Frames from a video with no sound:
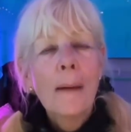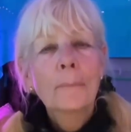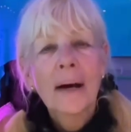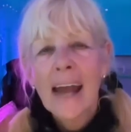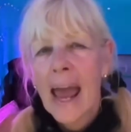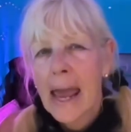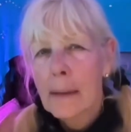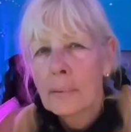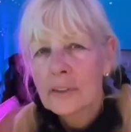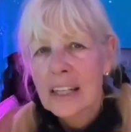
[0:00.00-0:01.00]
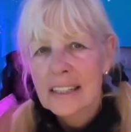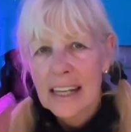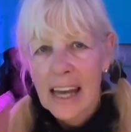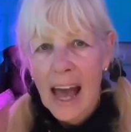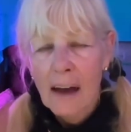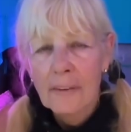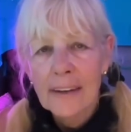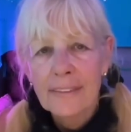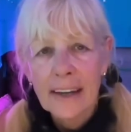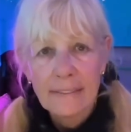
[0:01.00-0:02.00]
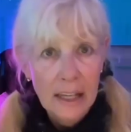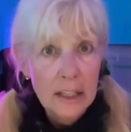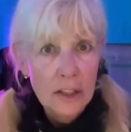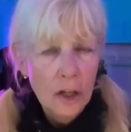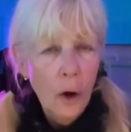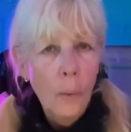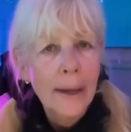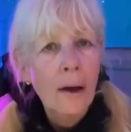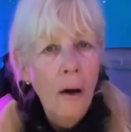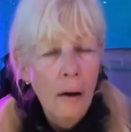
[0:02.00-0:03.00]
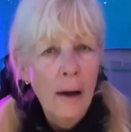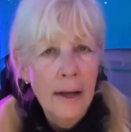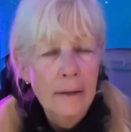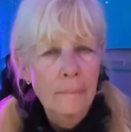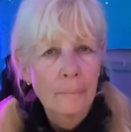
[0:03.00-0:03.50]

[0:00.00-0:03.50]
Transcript: but able to see everything that is going on.